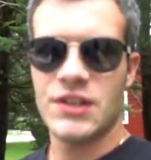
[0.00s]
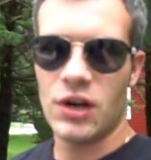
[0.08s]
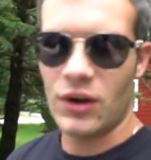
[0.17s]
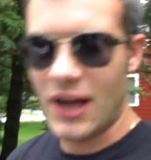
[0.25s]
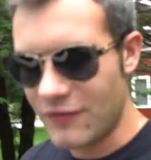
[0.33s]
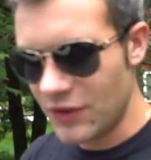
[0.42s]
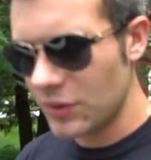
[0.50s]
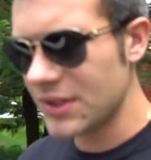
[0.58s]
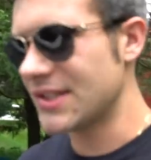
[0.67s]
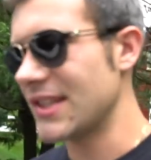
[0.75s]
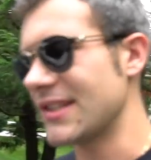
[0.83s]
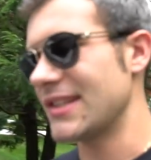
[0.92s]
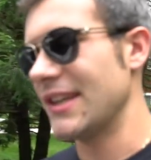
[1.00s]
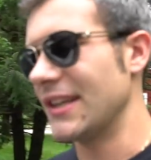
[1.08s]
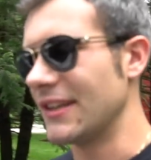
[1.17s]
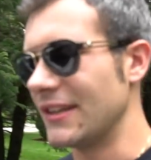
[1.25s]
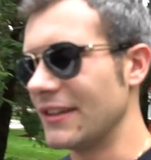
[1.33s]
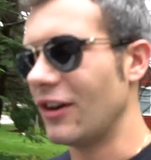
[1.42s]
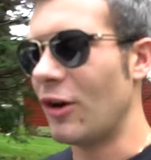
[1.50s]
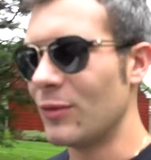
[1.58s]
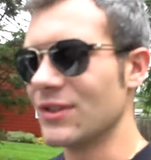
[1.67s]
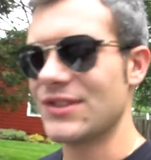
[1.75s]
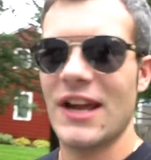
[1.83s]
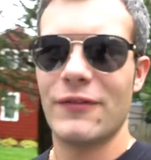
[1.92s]
So I've noticed this in
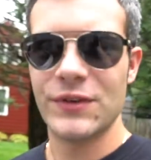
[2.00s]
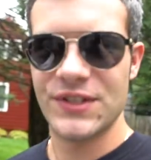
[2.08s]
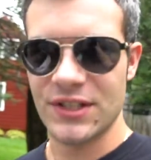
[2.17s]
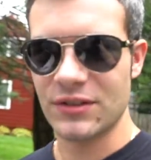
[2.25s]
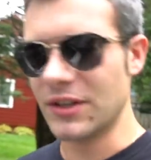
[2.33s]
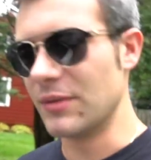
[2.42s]
almost every single